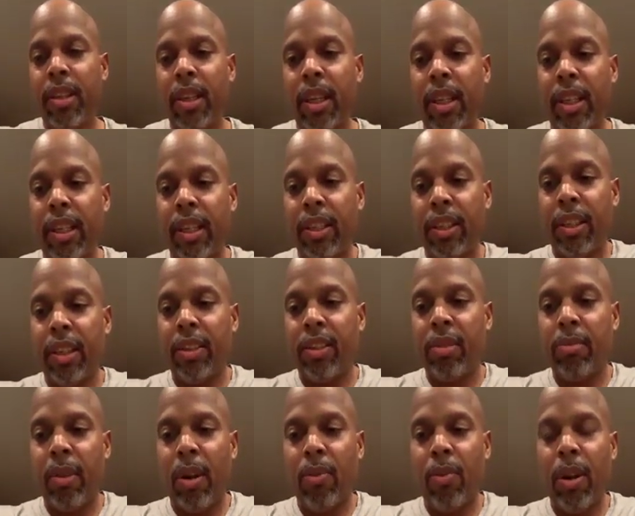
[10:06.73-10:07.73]
I can get,
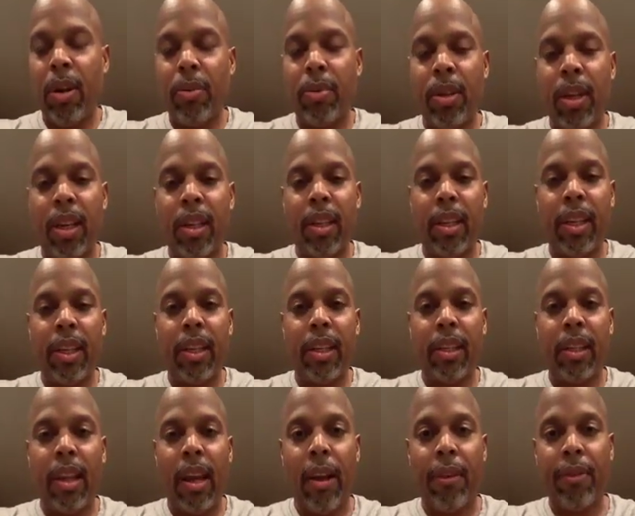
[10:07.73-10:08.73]
get you my website link,
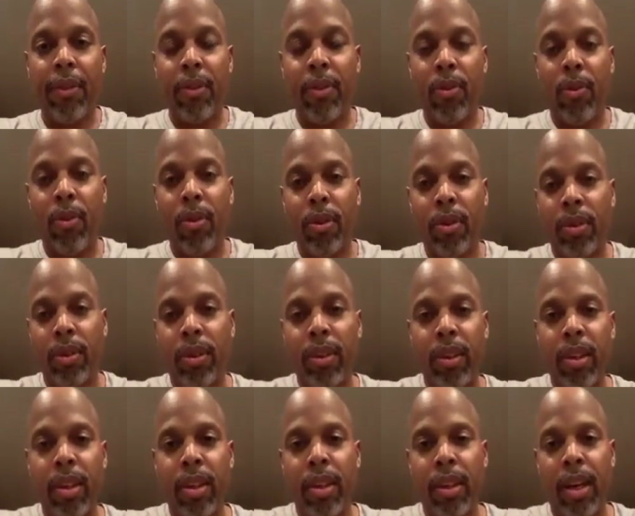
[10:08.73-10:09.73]
and then after you order,
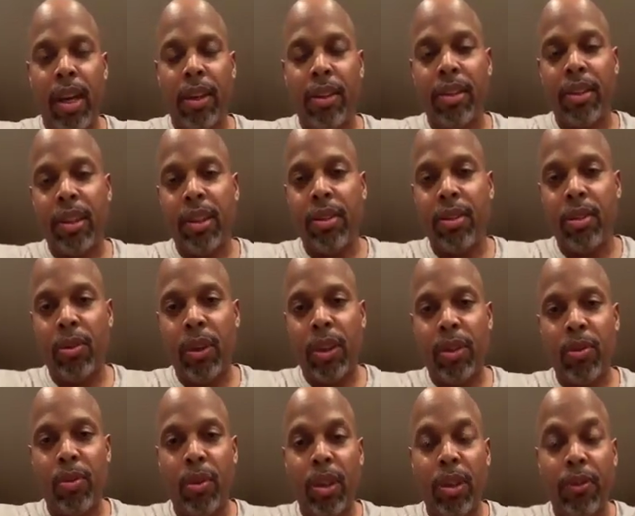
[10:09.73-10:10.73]
I'll send you a
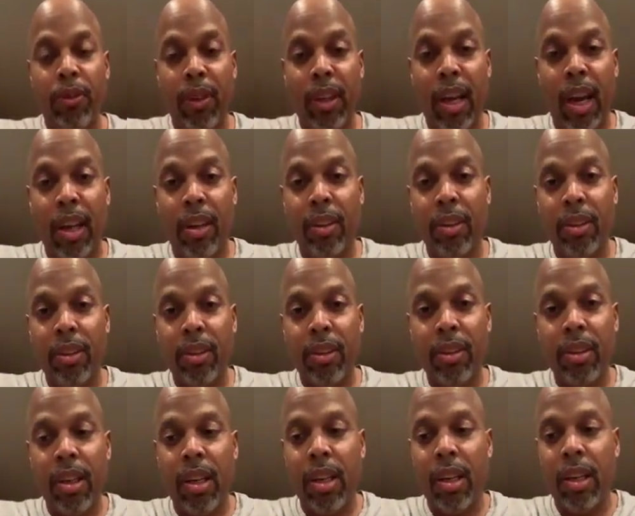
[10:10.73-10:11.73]
$24
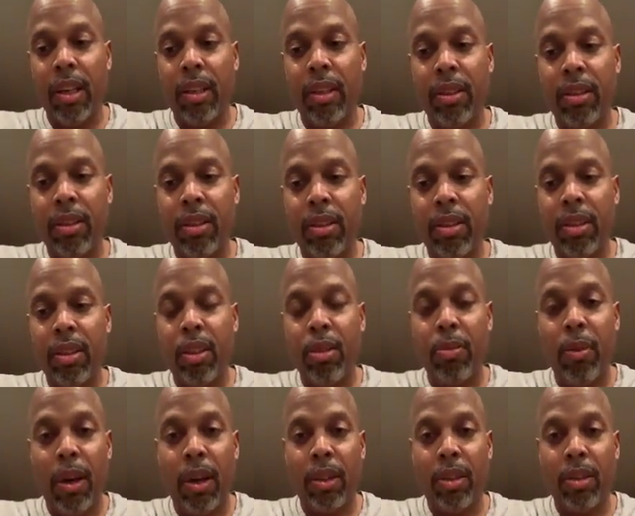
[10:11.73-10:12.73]
uh,
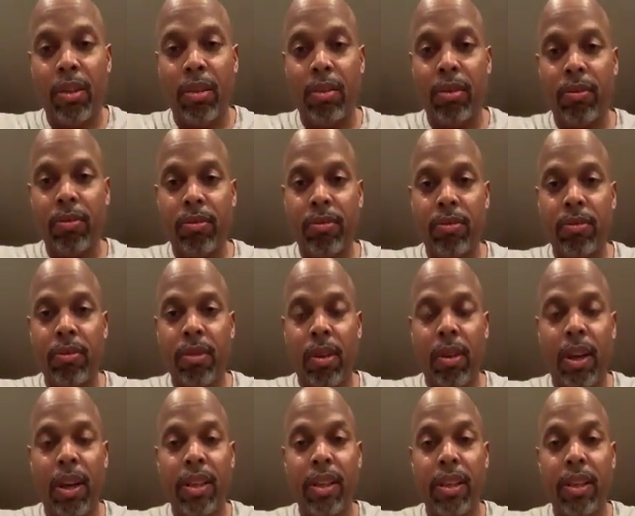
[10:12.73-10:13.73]
coupon code.
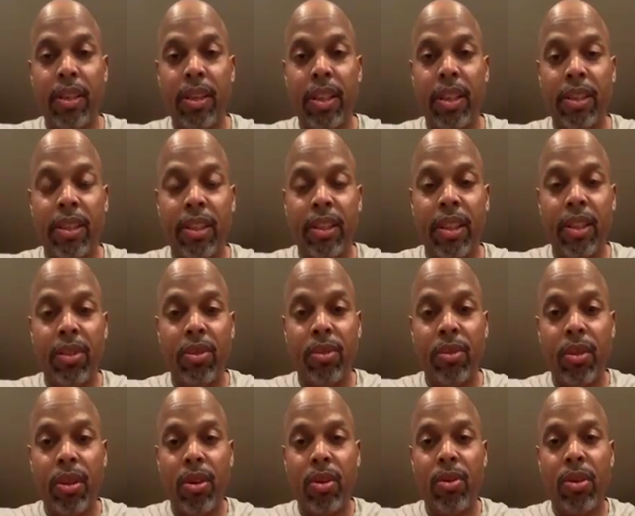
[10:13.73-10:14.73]
All right, it's, it's a
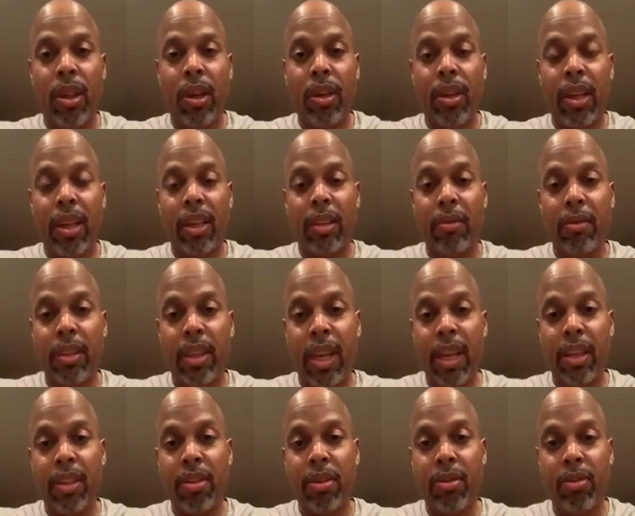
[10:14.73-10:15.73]
digital code. I, I, can
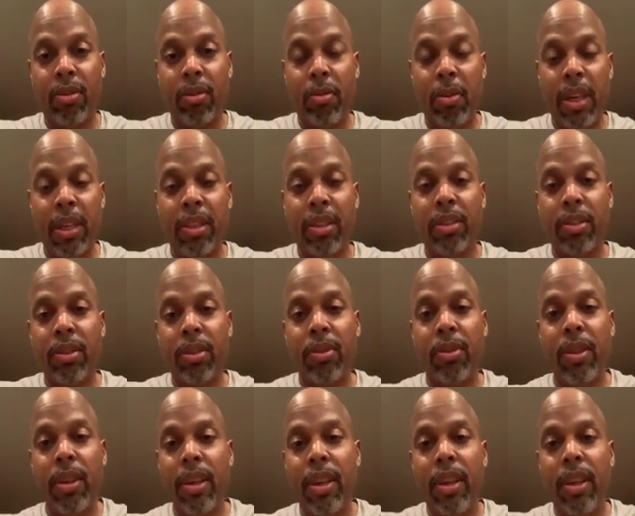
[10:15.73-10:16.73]
text you or message you.